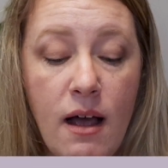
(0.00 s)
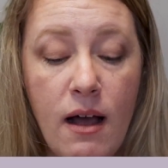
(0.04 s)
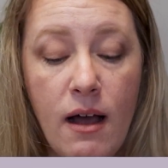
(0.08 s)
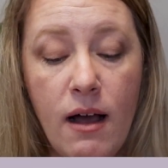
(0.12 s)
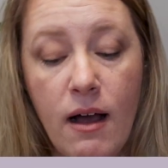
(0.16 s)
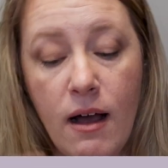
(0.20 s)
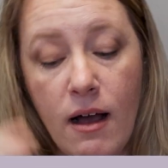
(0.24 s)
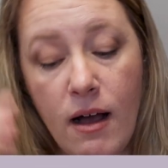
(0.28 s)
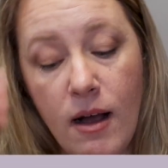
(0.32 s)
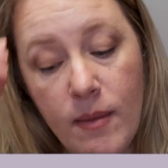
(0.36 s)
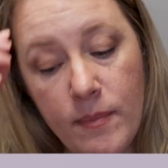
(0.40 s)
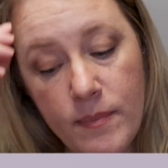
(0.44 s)

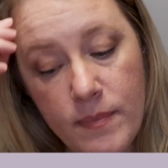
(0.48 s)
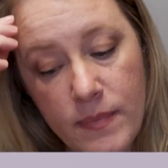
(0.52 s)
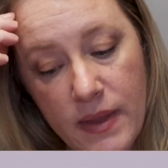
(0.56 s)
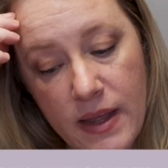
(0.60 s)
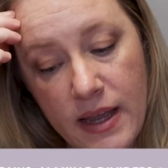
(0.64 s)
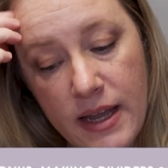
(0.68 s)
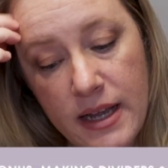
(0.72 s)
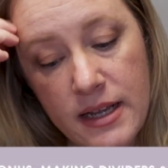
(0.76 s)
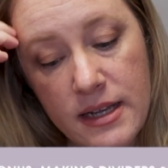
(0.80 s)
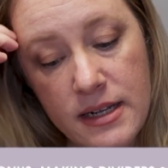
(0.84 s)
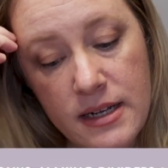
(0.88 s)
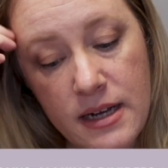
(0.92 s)

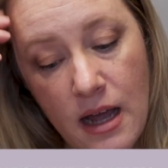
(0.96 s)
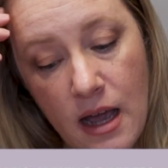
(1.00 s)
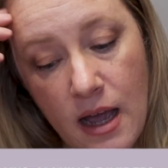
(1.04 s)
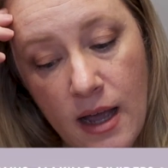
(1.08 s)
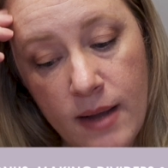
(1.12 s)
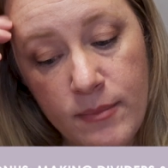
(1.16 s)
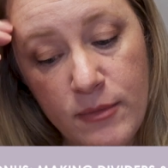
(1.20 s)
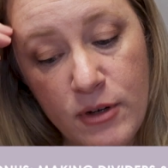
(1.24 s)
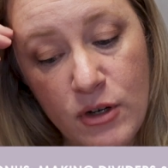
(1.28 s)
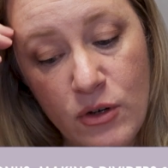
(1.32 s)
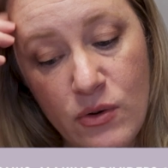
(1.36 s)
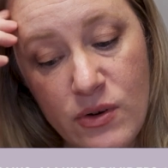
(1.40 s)
Um, and
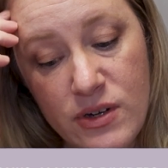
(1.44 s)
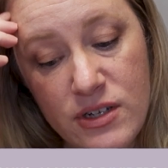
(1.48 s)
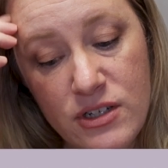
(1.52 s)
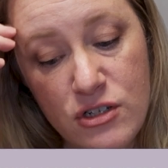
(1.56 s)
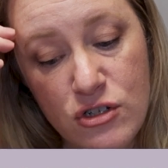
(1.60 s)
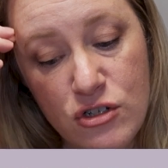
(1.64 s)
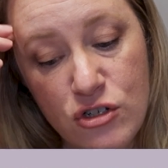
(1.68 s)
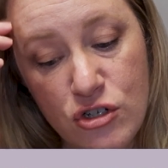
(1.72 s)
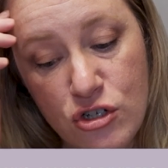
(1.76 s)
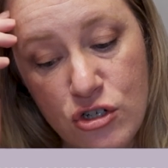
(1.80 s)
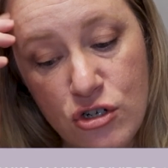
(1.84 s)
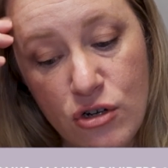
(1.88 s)
I'm going
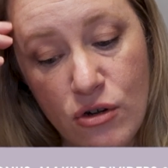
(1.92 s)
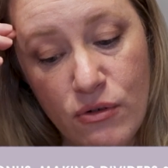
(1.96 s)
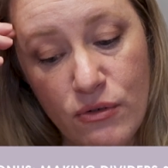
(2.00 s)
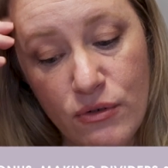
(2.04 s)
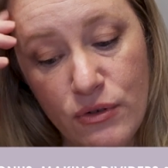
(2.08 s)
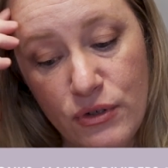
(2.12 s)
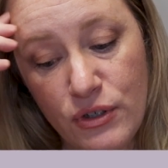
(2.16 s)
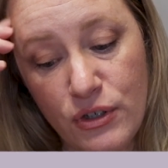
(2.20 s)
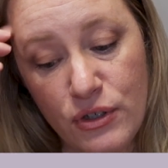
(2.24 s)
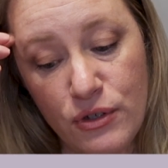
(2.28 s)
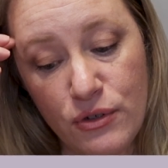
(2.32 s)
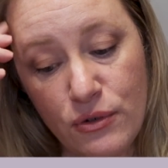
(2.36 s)
to
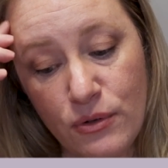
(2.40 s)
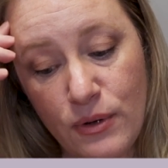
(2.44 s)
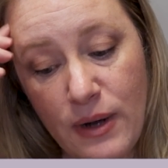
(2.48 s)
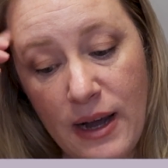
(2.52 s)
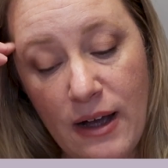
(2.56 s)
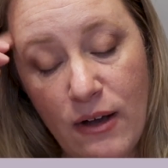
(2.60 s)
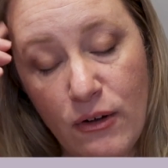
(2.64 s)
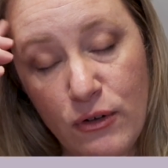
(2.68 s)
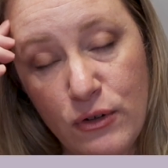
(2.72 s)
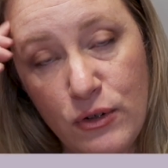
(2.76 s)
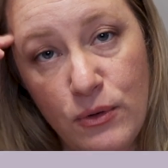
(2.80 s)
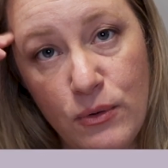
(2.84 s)
show you
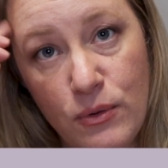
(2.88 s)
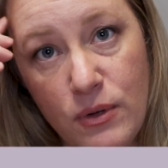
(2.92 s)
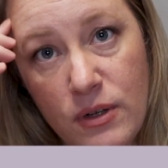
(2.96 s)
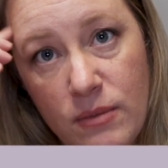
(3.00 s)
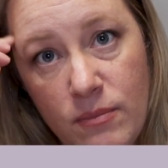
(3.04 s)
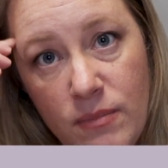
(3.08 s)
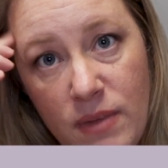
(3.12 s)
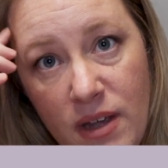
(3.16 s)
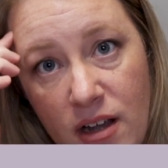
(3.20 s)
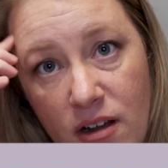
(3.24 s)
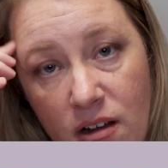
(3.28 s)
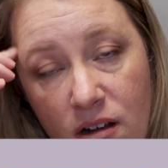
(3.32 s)
how you
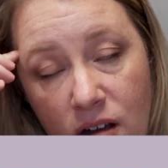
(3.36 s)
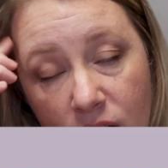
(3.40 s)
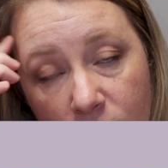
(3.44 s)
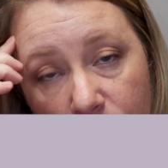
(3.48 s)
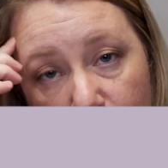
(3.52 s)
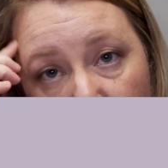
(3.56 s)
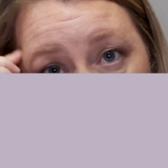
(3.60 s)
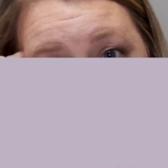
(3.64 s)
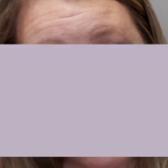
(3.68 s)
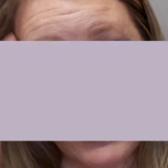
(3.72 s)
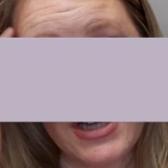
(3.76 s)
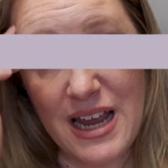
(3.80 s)
can make
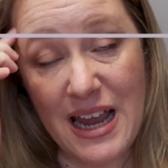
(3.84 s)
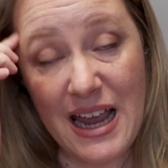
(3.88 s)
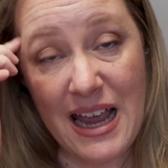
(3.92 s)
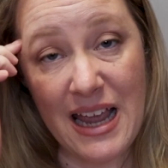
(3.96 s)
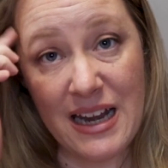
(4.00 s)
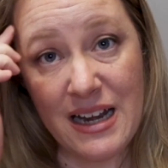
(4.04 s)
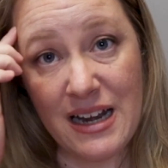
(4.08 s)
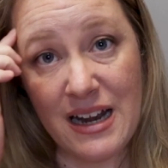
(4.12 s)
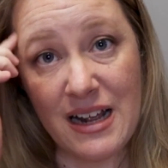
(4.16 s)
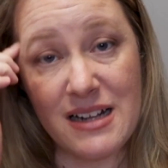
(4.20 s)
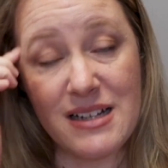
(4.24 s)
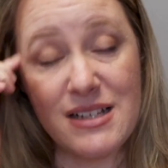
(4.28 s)
covers
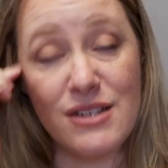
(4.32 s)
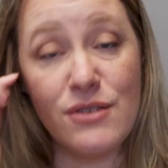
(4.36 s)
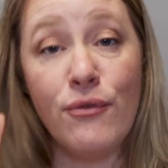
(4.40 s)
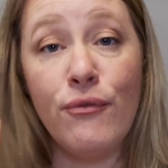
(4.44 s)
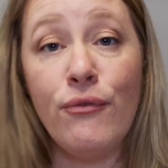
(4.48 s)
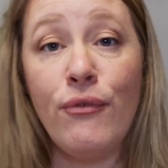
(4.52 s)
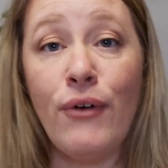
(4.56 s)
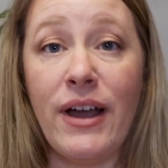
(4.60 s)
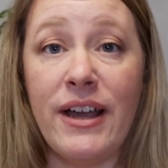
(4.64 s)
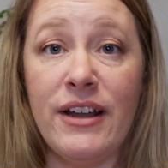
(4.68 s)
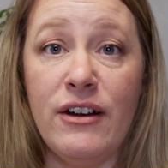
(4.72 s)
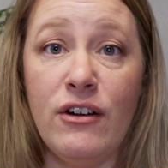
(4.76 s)
and
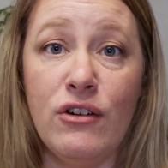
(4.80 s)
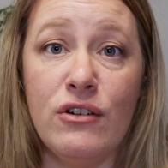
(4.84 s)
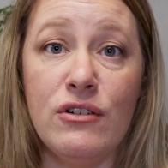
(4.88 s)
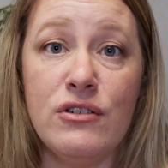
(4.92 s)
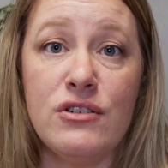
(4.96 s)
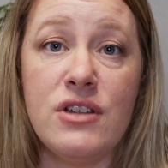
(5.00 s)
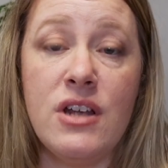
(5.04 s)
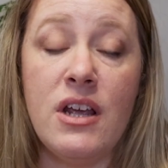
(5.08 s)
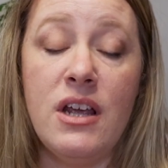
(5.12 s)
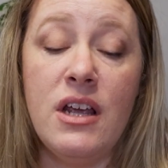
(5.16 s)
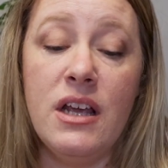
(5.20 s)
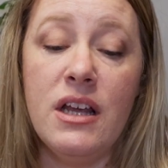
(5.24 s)

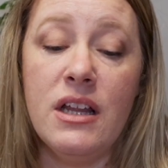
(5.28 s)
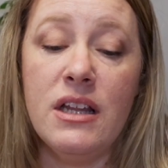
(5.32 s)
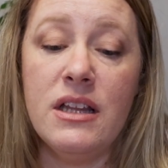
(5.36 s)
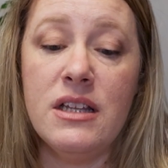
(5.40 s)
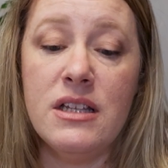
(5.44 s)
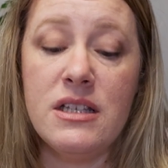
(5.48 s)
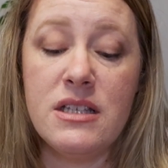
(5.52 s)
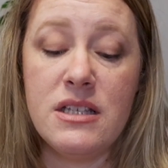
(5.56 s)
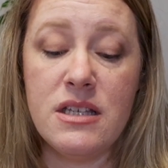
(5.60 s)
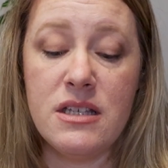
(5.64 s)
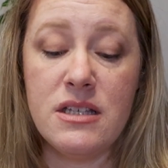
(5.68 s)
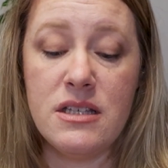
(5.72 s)
dividers.
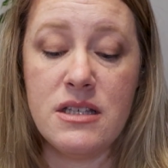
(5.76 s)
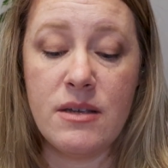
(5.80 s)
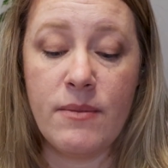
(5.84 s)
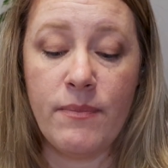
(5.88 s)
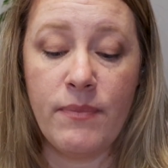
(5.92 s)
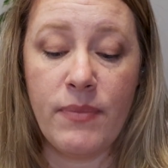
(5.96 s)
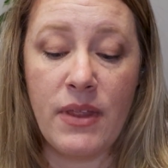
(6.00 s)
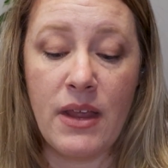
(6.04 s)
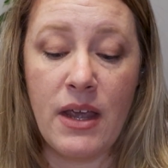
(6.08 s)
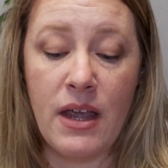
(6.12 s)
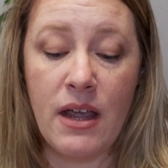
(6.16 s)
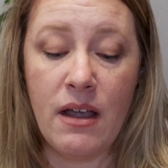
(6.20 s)
This is
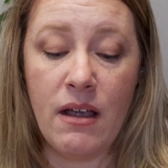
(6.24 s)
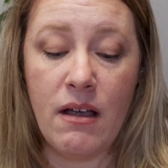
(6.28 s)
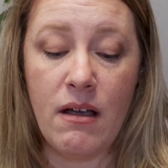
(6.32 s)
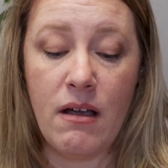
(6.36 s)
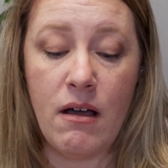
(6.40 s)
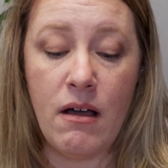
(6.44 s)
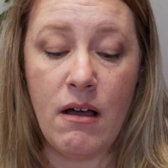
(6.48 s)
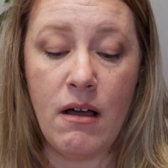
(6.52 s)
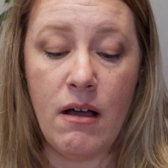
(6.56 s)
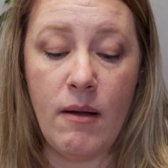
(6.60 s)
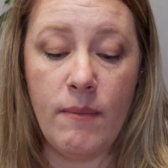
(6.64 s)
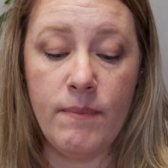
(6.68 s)
something
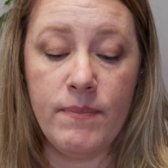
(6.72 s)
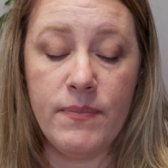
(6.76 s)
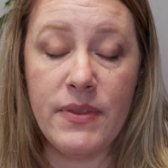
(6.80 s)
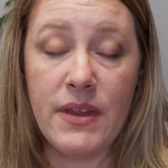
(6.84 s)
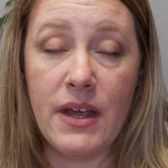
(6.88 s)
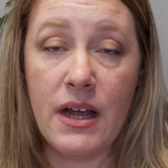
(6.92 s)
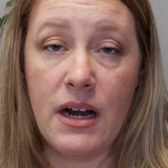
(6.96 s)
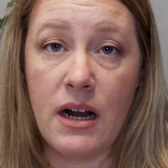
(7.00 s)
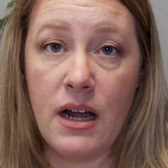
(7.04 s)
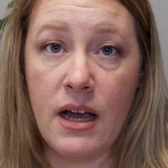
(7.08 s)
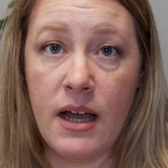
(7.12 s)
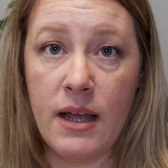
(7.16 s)
um,
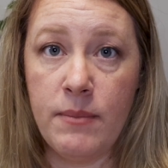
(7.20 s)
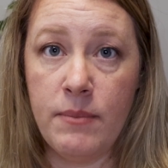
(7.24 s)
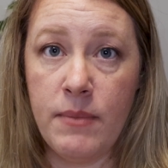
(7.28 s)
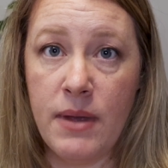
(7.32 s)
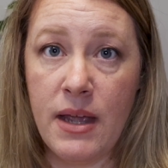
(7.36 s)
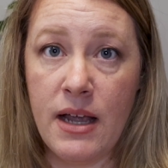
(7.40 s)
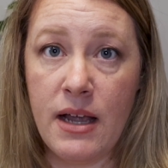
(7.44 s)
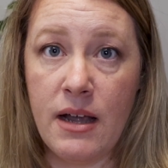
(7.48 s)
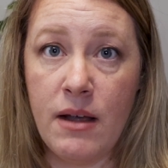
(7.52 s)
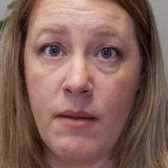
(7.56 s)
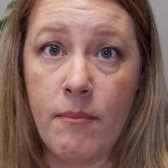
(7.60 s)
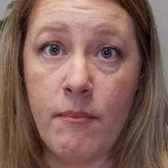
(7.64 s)
that I
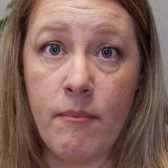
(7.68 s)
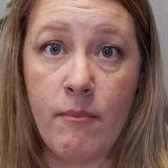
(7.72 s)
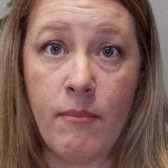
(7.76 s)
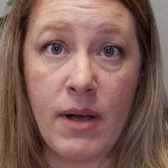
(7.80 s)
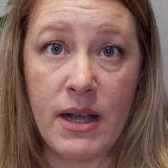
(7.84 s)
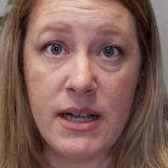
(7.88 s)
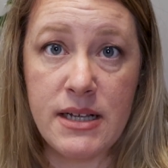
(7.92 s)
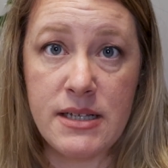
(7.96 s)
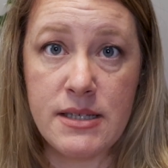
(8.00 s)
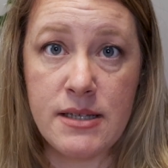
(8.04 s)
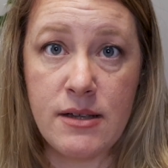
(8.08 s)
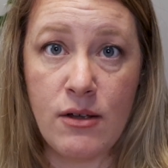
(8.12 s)
make
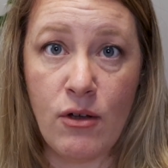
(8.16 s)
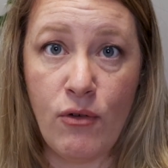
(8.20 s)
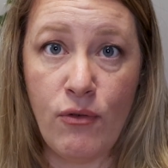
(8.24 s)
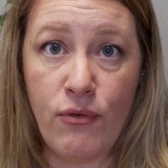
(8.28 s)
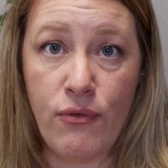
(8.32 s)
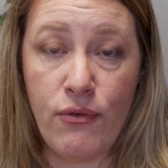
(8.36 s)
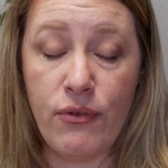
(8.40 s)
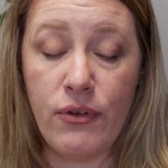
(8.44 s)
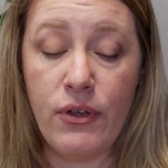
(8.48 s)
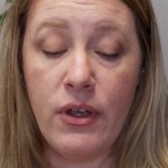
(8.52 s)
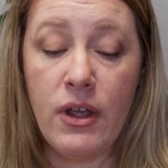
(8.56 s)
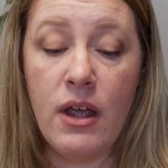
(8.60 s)

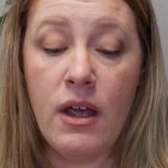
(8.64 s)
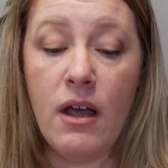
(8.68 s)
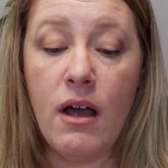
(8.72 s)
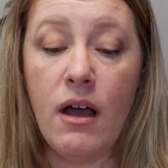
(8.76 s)
myself.